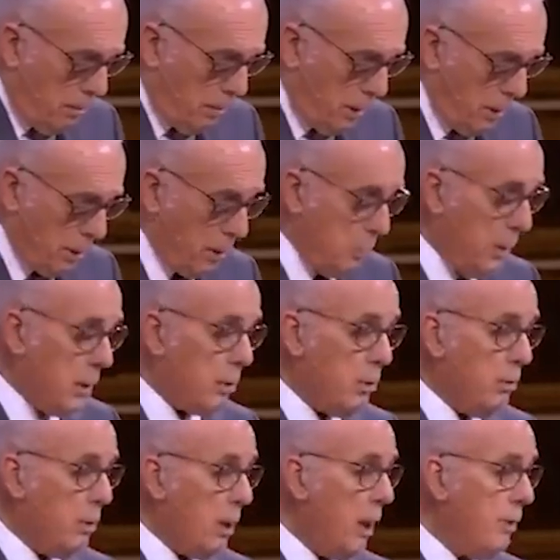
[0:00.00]
But it can be
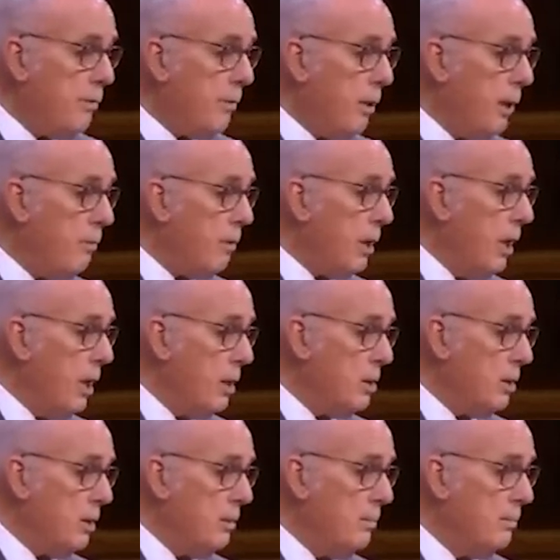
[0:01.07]
too late for every
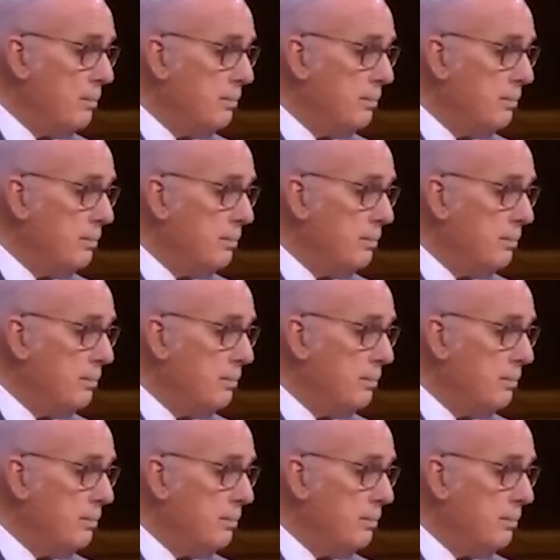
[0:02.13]
nation.